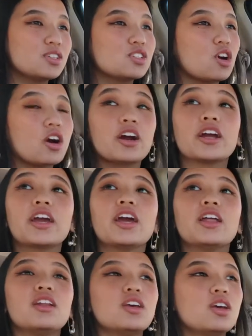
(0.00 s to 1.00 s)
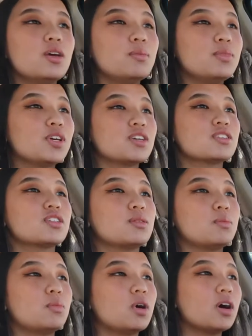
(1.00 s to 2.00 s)
Target because
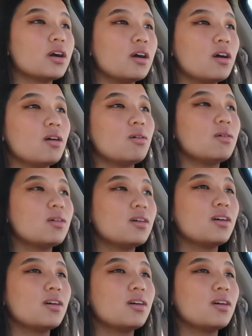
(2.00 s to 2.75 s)
tomorrow